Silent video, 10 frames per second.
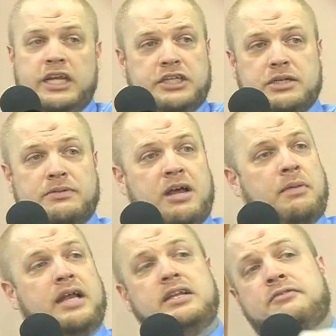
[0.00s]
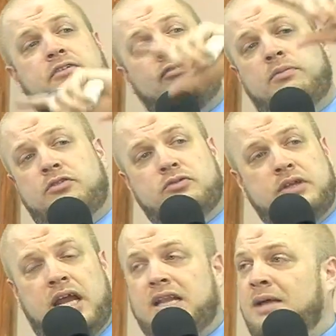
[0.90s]
Egypt, that might differ from
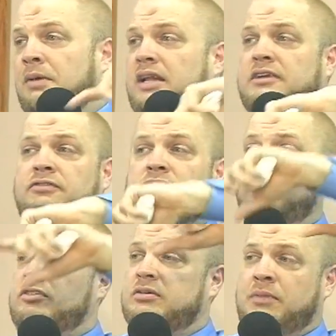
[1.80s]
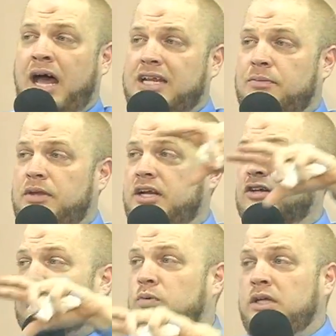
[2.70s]
Sudan, that might differ from Somalia,
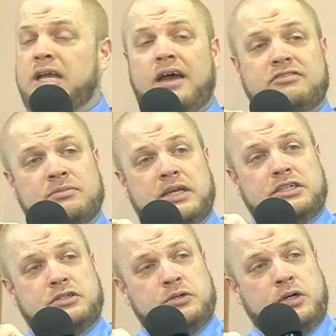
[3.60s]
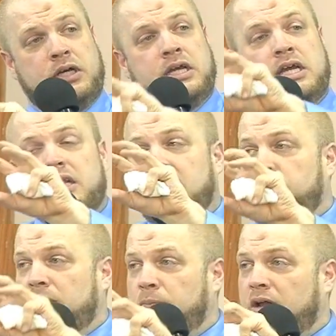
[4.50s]
because we have to make sure
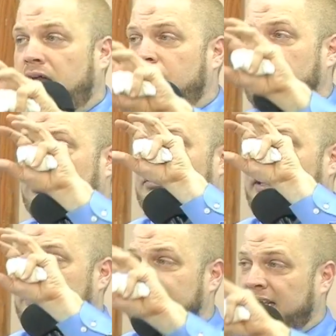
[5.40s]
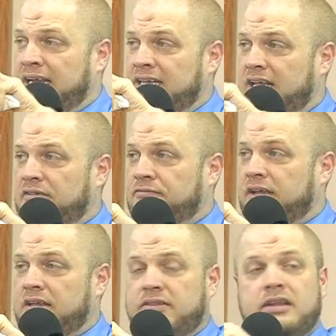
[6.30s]
that people are able to maintain their
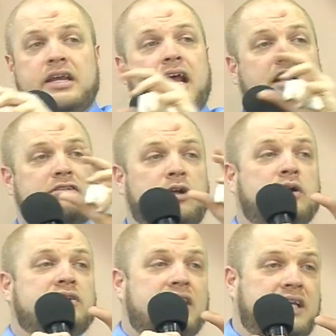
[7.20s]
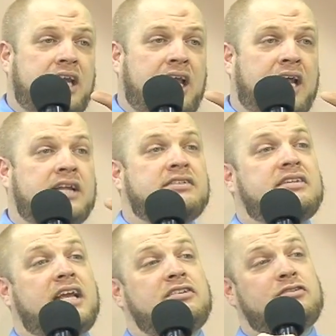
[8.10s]
faith as long as they can and
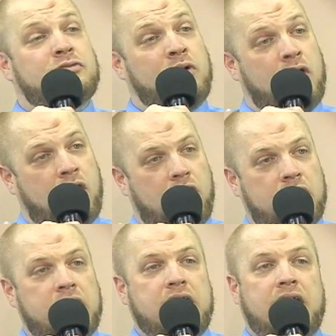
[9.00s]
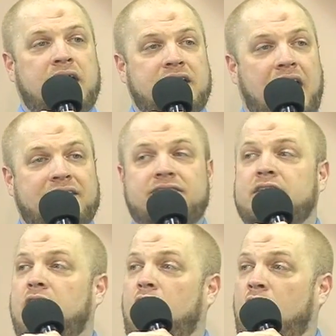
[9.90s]
stay strong. And
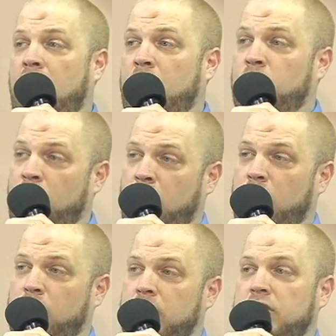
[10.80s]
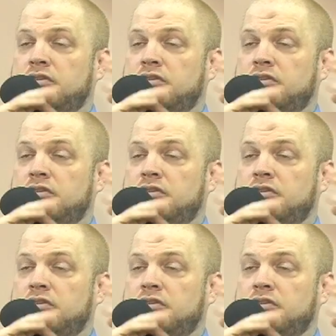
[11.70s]
that's our role.